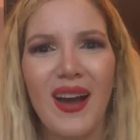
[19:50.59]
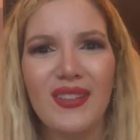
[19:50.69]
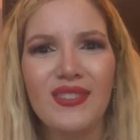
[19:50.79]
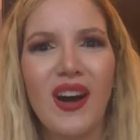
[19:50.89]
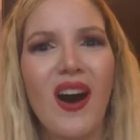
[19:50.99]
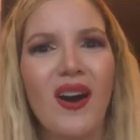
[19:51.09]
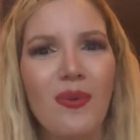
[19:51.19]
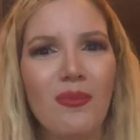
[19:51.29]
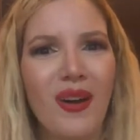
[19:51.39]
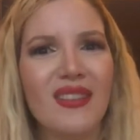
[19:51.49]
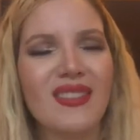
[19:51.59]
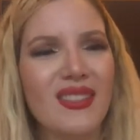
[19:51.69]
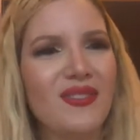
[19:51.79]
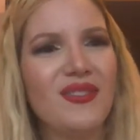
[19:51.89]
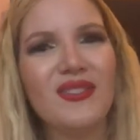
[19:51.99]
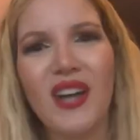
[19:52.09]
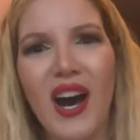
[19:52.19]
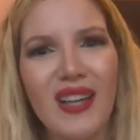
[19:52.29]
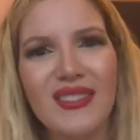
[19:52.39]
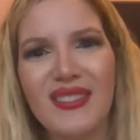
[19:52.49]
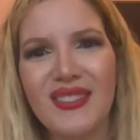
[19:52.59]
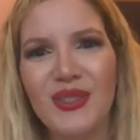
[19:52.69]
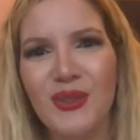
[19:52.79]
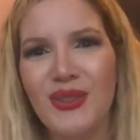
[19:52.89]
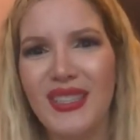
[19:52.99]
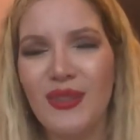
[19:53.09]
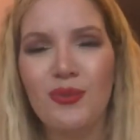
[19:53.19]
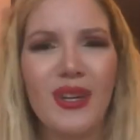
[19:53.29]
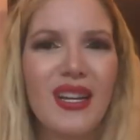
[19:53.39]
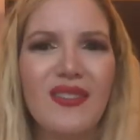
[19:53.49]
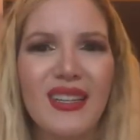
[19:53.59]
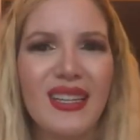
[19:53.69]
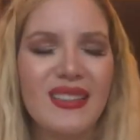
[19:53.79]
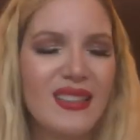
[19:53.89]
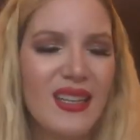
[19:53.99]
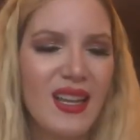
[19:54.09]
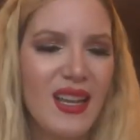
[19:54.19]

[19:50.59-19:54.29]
positive thoughts, you need whatever it is,